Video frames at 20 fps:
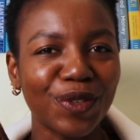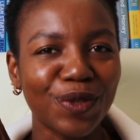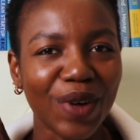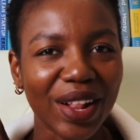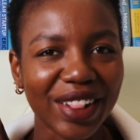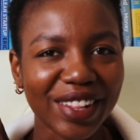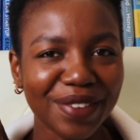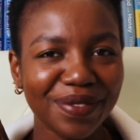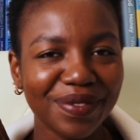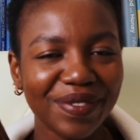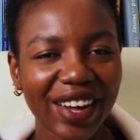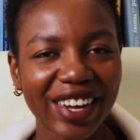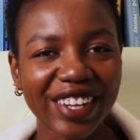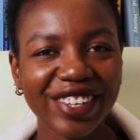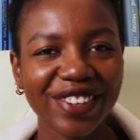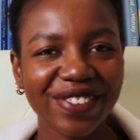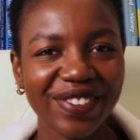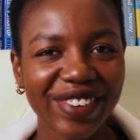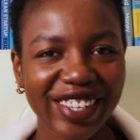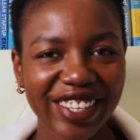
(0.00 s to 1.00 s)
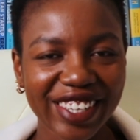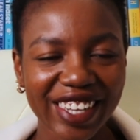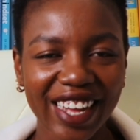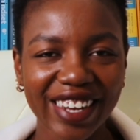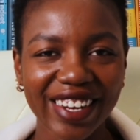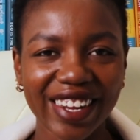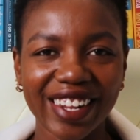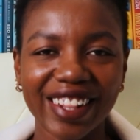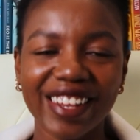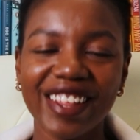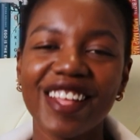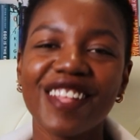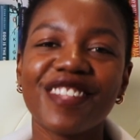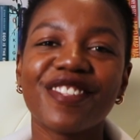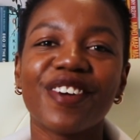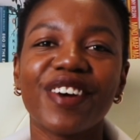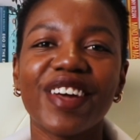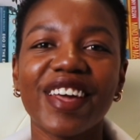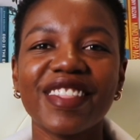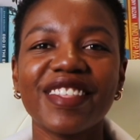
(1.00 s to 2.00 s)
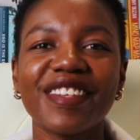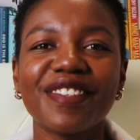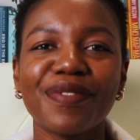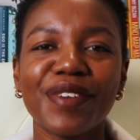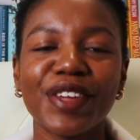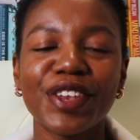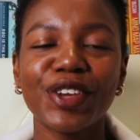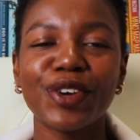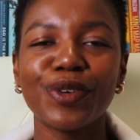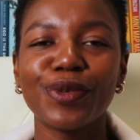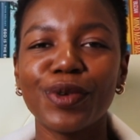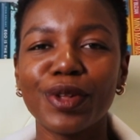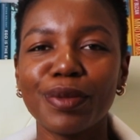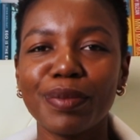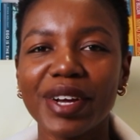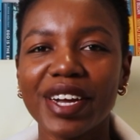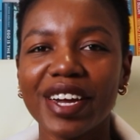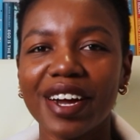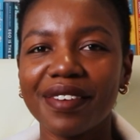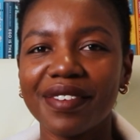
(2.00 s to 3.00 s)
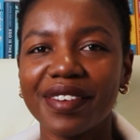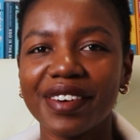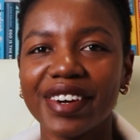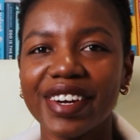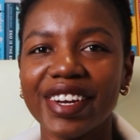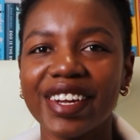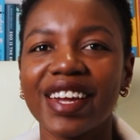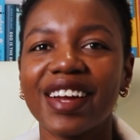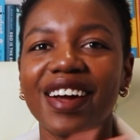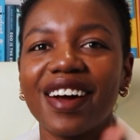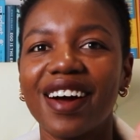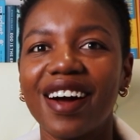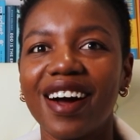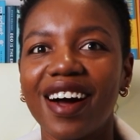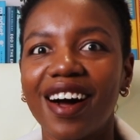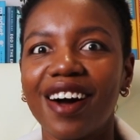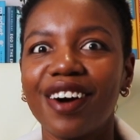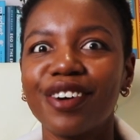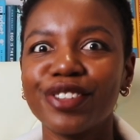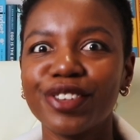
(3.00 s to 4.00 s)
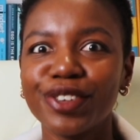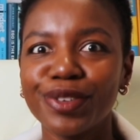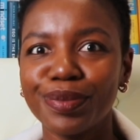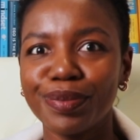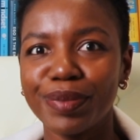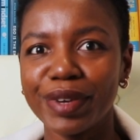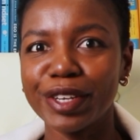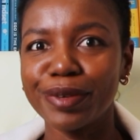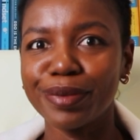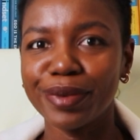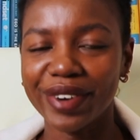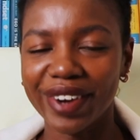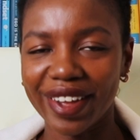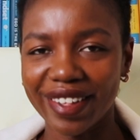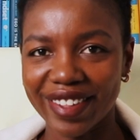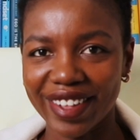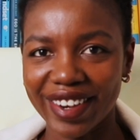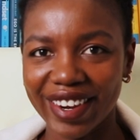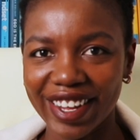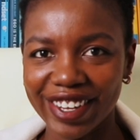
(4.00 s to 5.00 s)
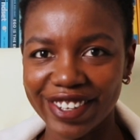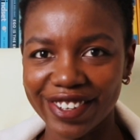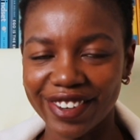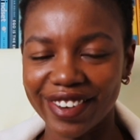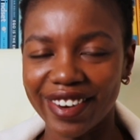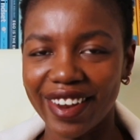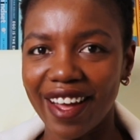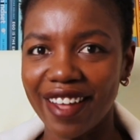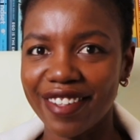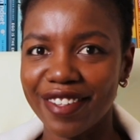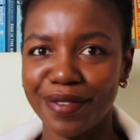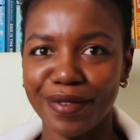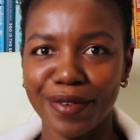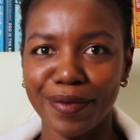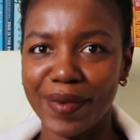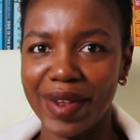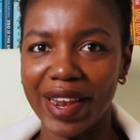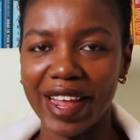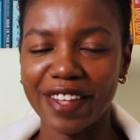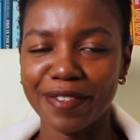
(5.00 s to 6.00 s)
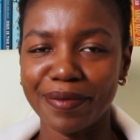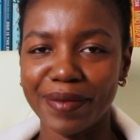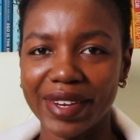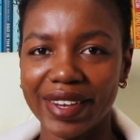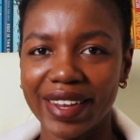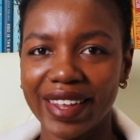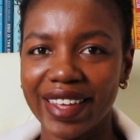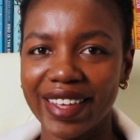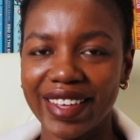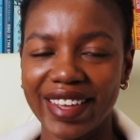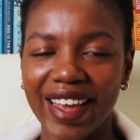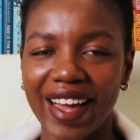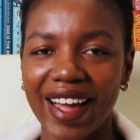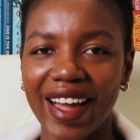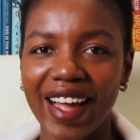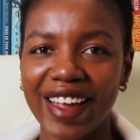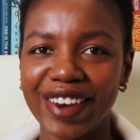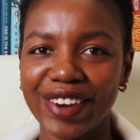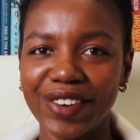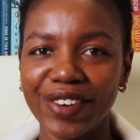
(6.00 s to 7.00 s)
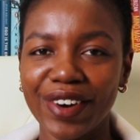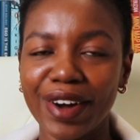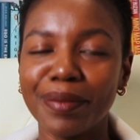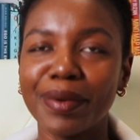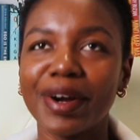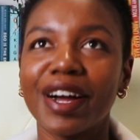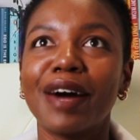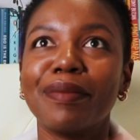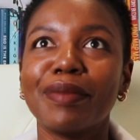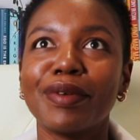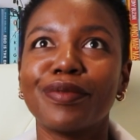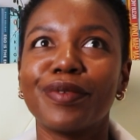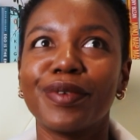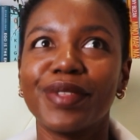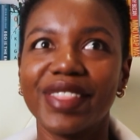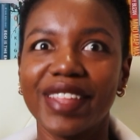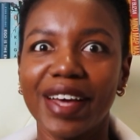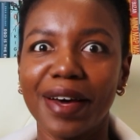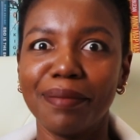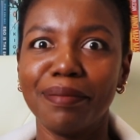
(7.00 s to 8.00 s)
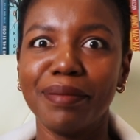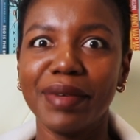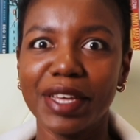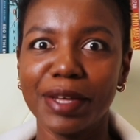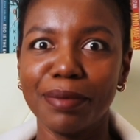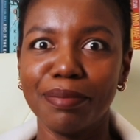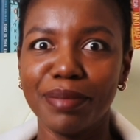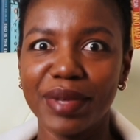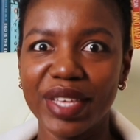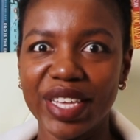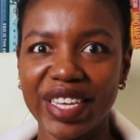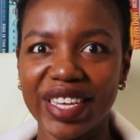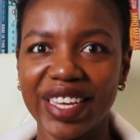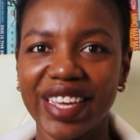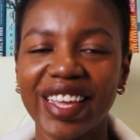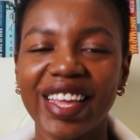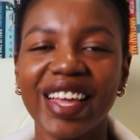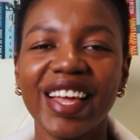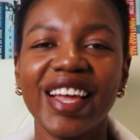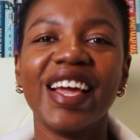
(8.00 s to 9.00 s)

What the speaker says: Welcome back to my channel. So in this video, we'll be covering how to beat procrastination as a female expert. Yeah, I know, I'm coming for that big P.